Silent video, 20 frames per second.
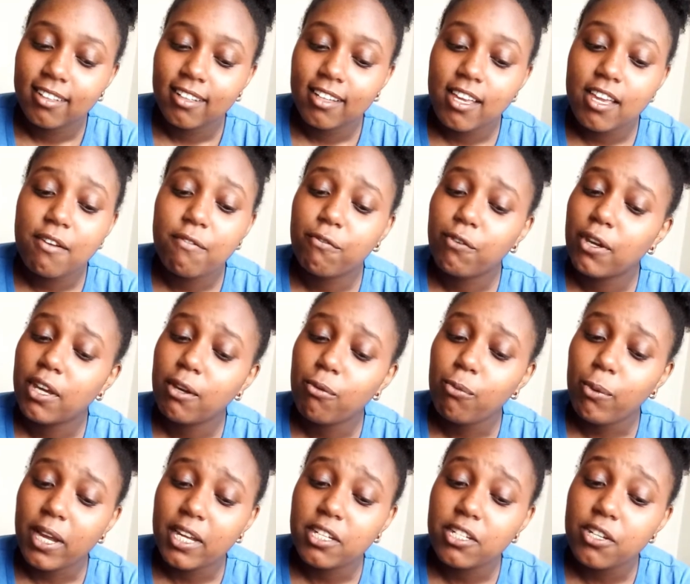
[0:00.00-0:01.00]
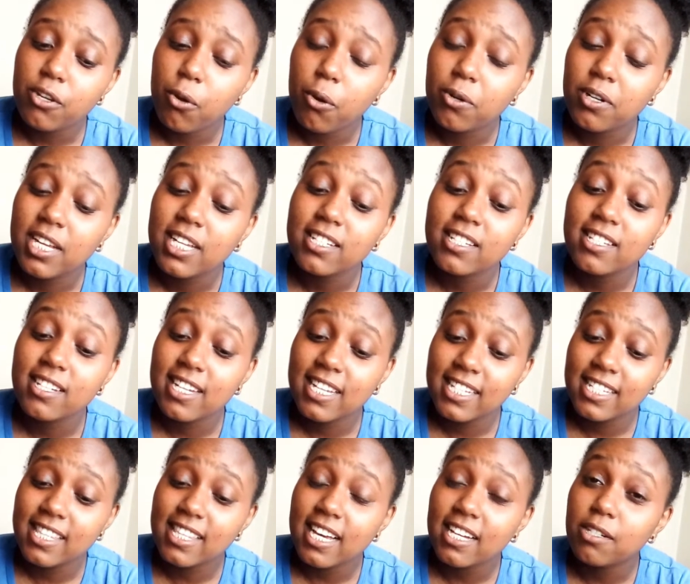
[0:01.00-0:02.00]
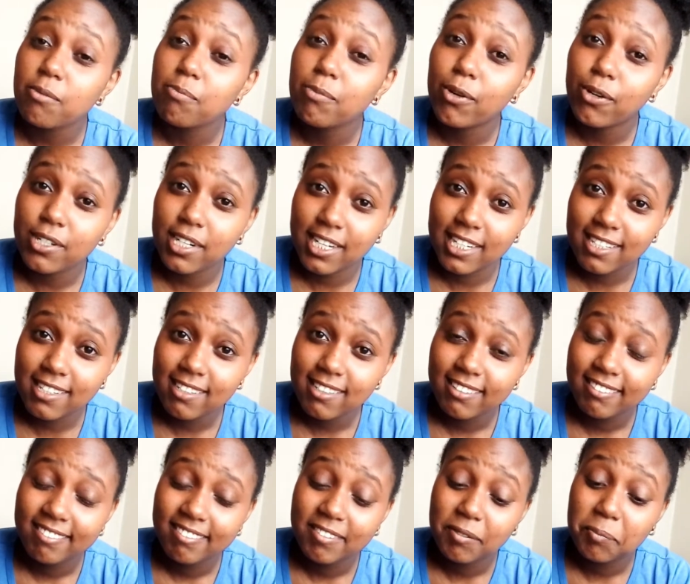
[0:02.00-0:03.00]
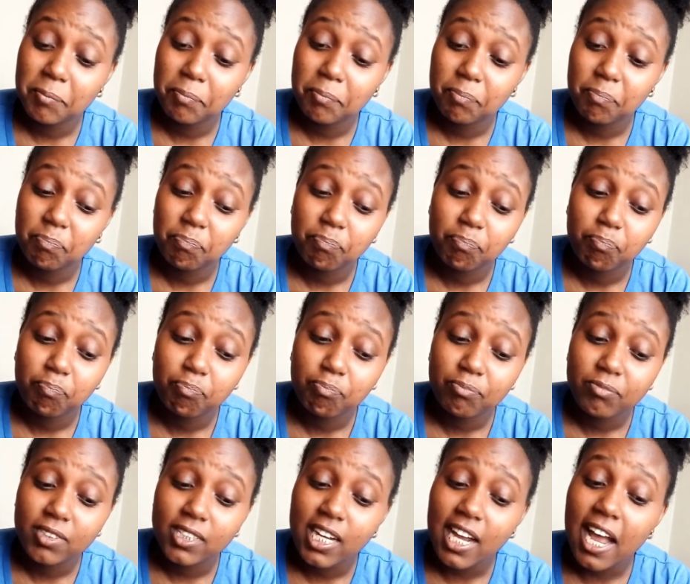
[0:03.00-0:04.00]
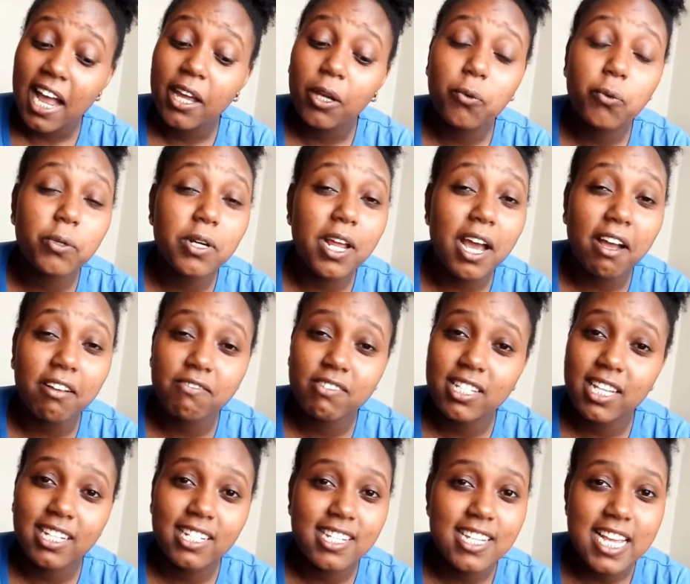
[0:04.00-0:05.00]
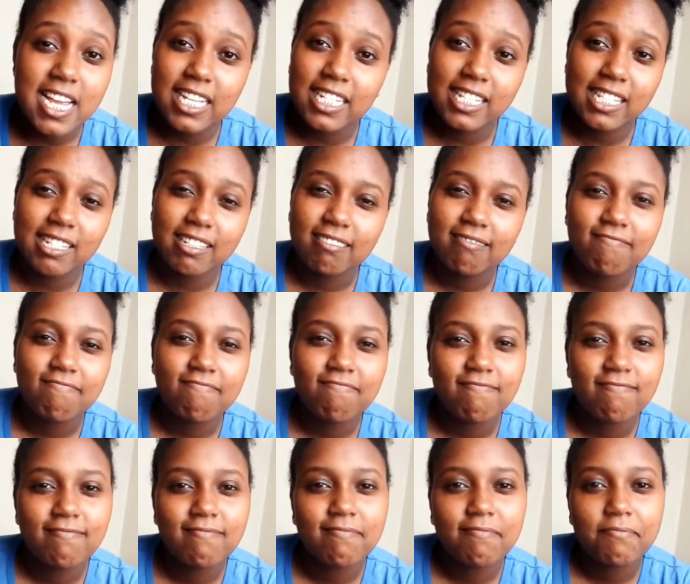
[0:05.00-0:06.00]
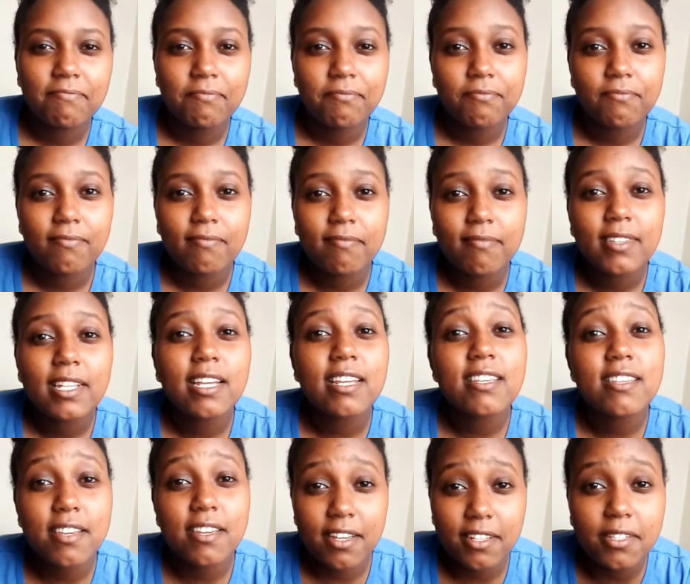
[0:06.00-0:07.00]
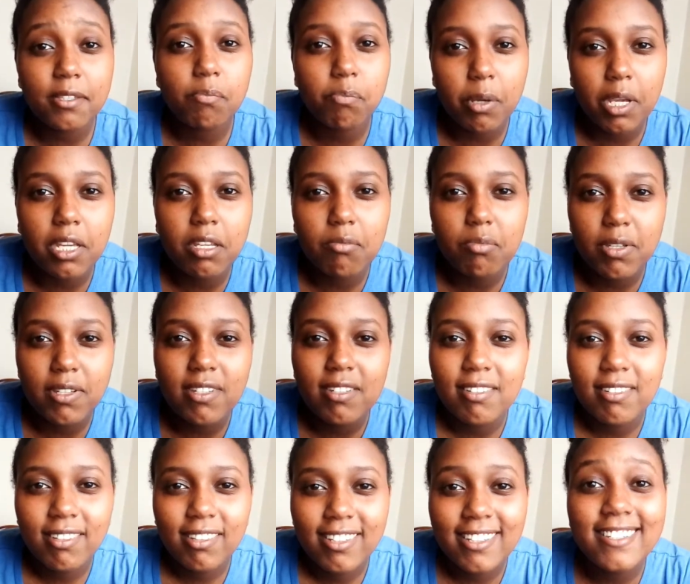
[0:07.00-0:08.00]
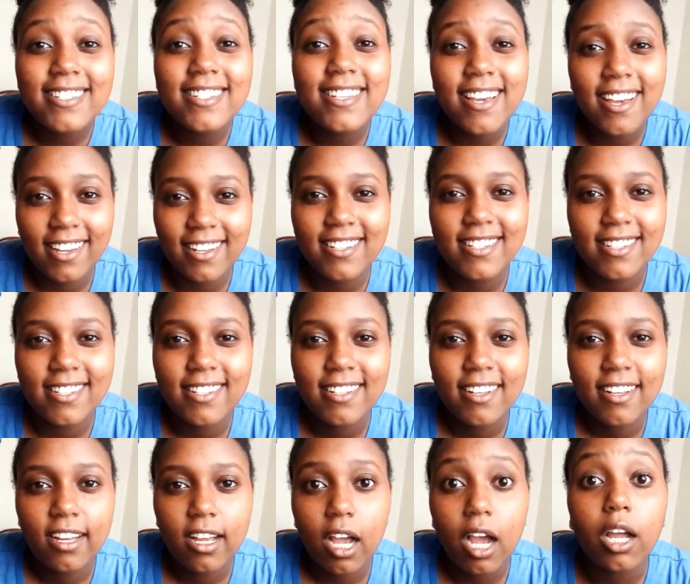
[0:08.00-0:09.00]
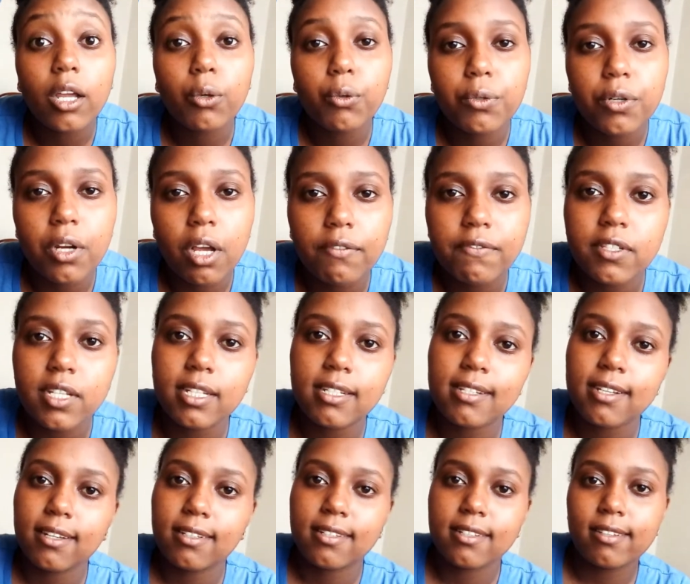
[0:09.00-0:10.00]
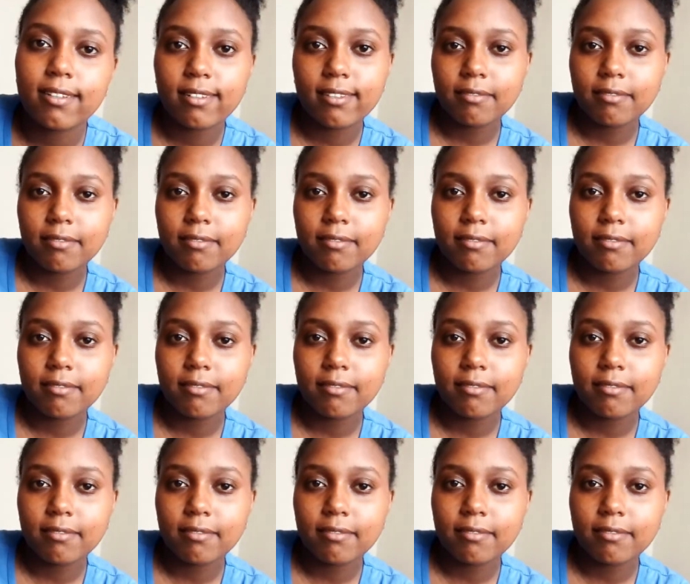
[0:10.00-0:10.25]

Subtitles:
If he went on his knees that morning, I could have said yes. Yes, baby. Yes, I could have said yes.